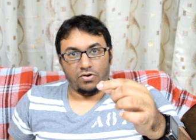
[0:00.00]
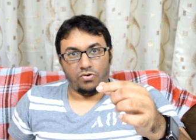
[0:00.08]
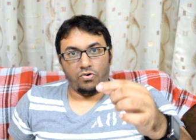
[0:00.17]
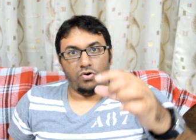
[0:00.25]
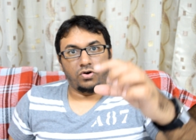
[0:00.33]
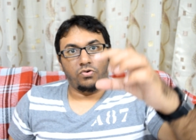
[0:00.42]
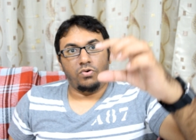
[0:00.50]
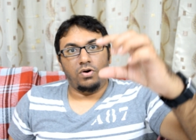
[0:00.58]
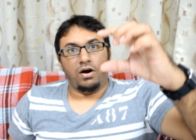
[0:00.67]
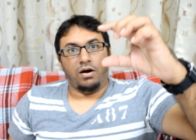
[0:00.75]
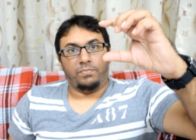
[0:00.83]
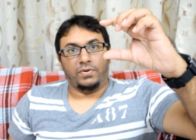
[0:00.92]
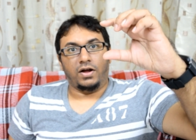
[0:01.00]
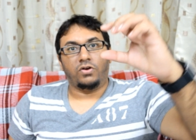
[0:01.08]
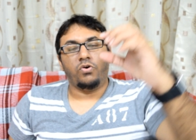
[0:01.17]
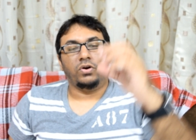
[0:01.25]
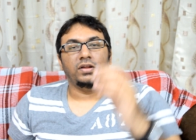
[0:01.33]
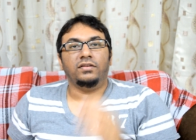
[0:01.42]
or go up
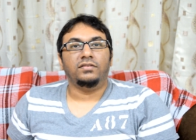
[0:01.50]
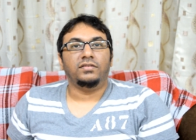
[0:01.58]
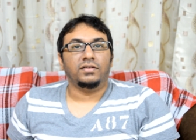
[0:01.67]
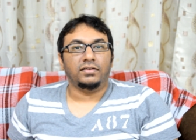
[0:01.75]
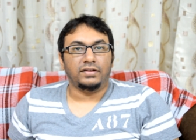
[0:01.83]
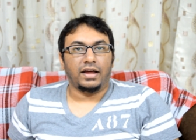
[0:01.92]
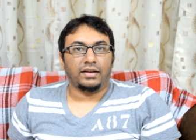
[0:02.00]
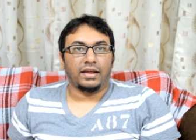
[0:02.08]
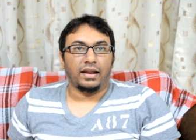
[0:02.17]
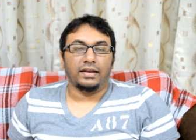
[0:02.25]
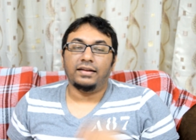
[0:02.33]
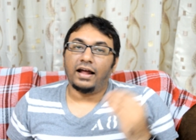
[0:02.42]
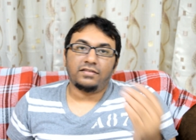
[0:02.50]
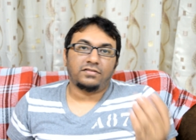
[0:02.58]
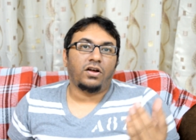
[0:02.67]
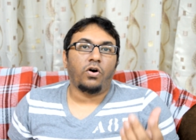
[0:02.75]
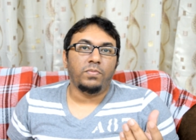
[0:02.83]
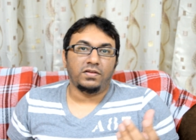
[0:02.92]
according to that. And that's
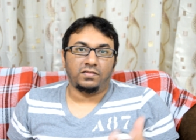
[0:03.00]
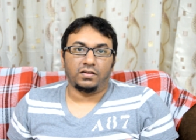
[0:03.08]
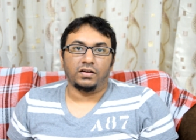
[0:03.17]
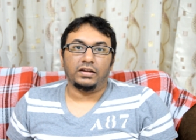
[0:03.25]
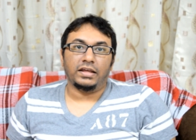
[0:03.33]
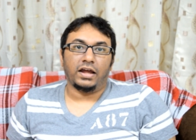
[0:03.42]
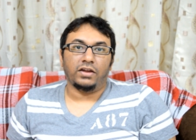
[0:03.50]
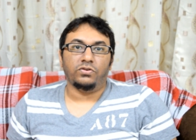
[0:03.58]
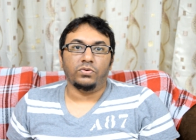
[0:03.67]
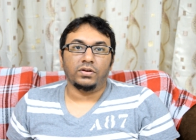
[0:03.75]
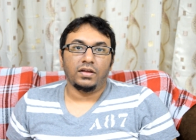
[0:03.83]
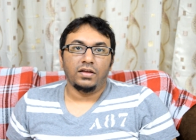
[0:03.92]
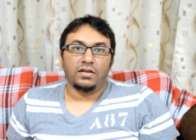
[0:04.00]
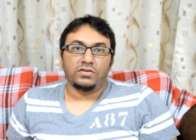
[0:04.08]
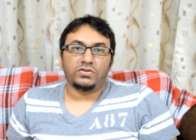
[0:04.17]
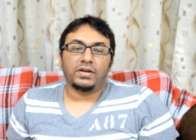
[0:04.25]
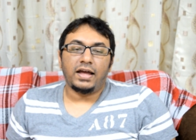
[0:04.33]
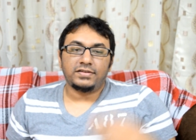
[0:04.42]
how basically I do it.
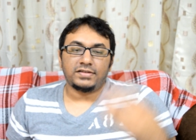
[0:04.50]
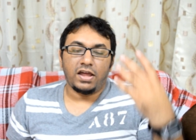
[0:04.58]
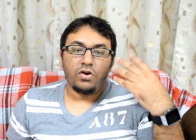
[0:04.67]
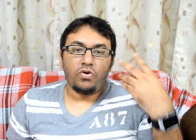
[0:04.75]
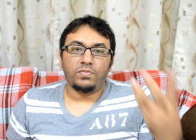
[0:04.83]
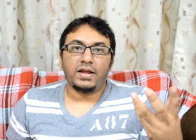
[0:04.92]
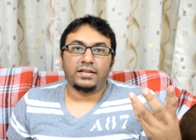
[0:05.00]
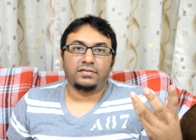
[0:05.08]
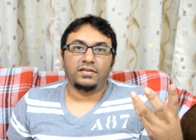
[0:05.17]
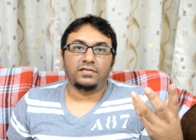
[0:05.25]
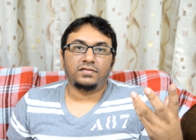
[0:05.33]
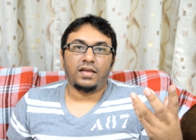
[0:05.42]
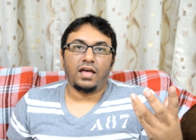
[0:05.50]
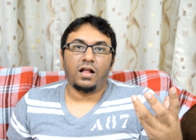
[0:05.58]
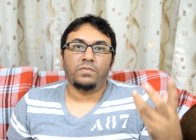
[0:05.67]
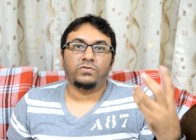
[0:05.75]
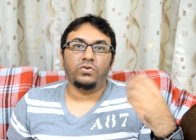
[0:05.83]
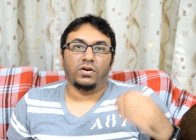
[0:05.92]
So guys, I hope that this
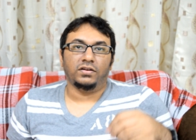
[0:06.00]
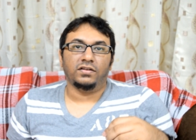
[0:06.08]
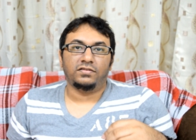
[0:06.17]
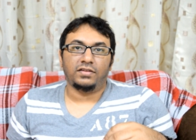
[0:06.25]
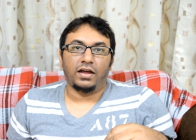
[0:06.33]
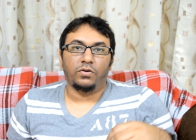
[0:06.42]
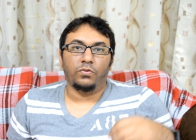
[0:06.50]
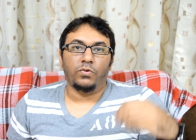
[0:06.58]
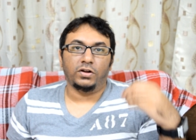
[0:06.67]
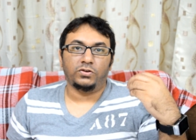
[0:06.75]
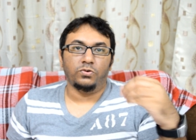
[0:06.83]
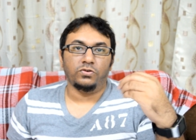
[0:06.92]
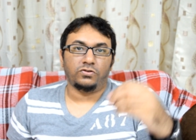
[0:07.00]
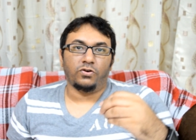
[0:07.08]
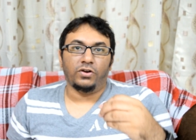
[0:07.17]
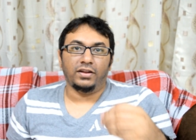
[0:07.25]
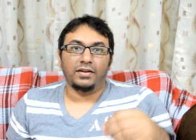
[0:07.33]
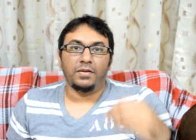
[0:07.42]
helps you understand what goes
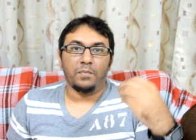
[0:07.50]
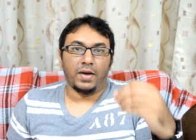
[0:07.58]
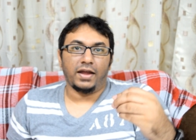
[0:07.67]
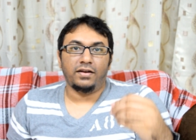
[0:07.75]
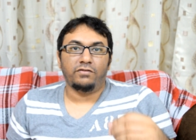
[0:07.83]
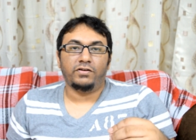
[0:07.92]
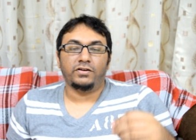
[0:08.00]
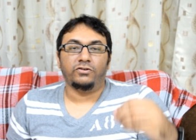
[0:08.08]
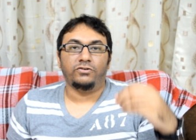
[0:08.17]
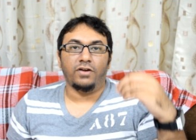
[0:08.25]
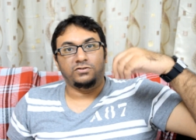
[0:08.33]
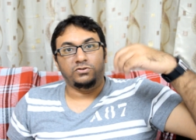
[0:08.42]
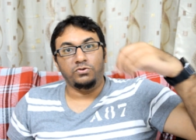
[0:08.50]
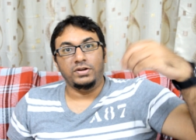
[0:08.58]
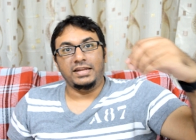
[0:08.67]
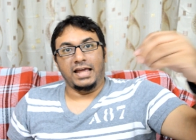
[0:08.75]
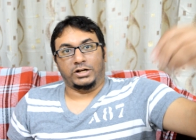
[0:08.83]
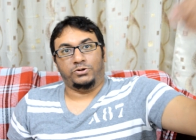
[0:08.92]
on in the mind of, a, of doing
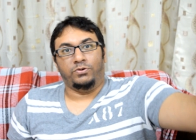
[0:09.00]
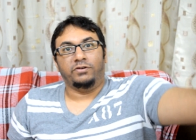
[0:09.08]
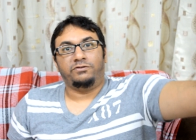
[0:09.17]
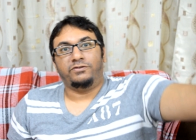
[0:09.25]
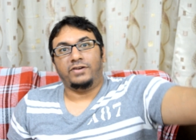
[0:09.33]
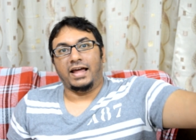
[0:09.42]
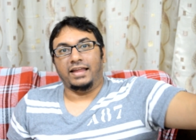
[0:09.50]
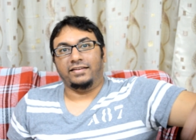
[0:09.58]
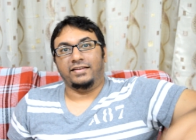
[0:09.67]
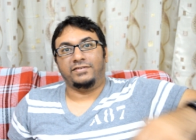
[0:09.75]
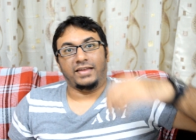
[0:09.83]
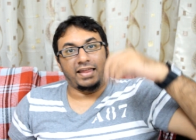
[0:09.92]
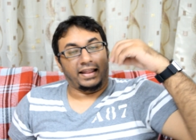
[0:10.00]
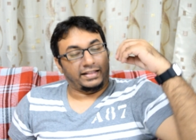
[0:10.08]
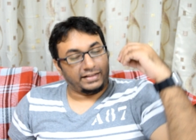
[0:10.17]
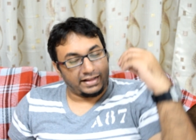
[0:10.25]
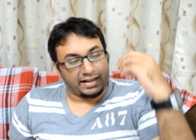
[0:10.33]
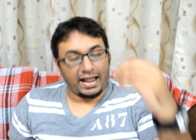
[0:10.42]
the actual flight. It's
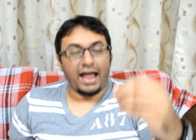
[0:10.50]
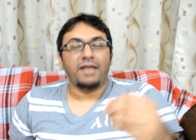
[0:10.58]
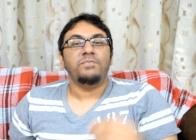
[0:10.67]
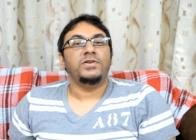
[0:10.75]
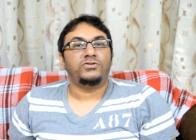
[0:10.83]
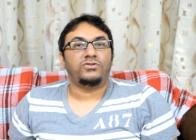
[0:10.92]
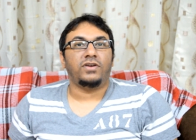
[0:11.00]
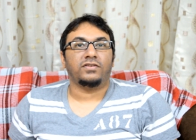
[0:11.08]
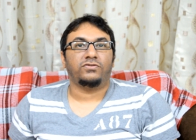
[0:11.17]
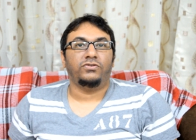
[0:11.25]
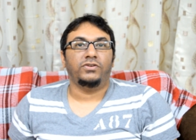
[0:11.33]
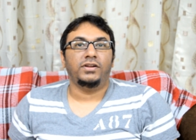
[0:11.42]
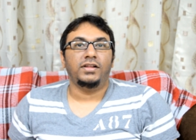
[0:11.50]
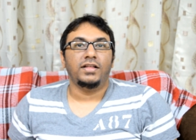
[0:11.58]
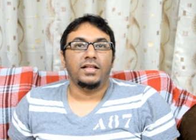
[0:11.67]
It can be stressful.